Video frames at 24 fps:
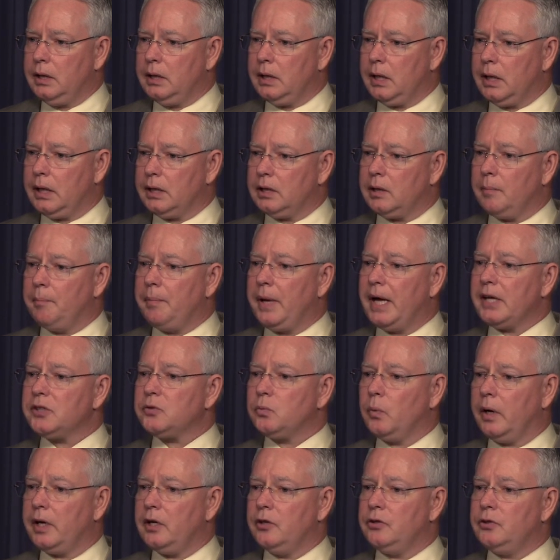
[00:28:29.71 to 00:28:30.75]
And I think the
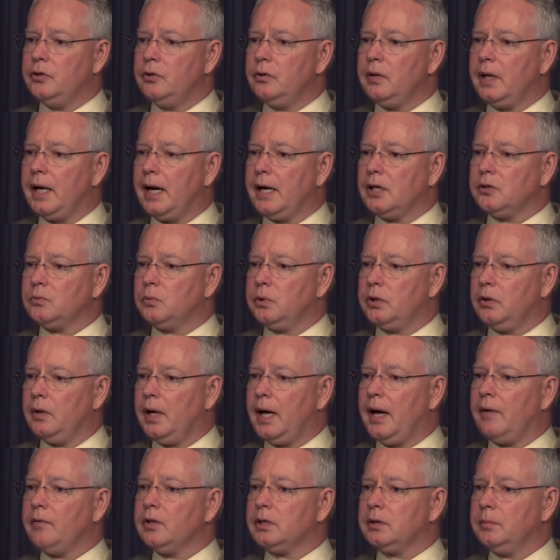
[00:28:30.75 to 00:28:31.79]
best way to do that is when you
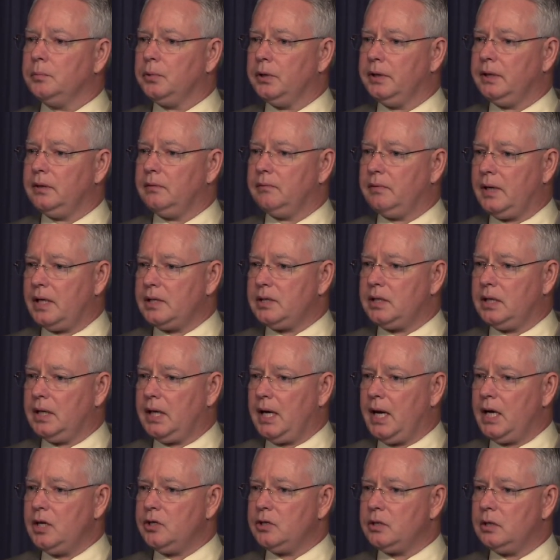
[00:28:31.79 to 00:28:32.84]
have a complete
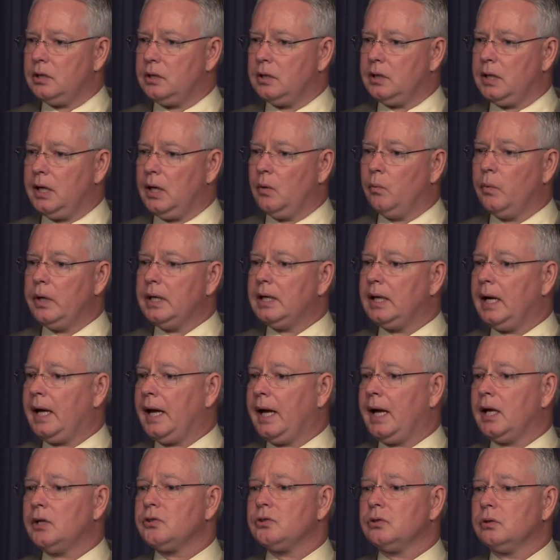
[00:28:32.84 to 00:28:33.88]
investigation and we can
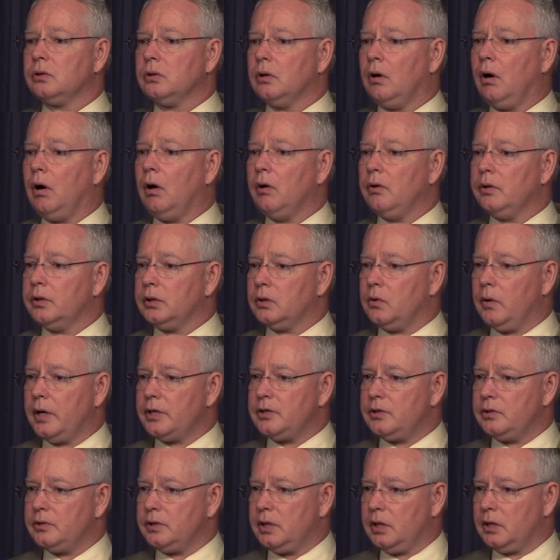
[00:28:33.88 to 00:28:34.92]
answer all of the
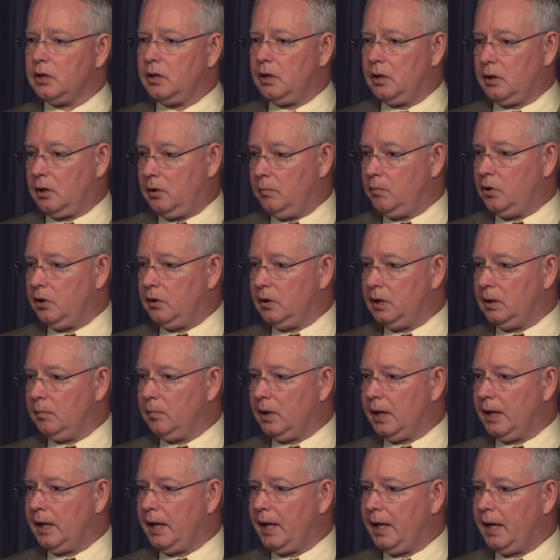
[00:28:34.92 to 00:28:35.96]
questions that the community
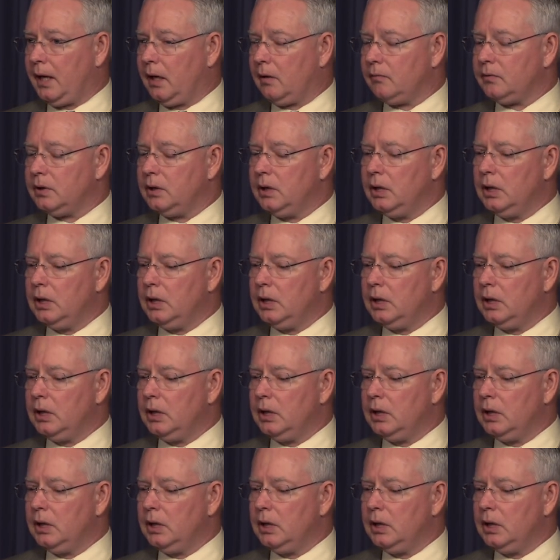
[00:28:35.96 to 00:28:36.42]
might have.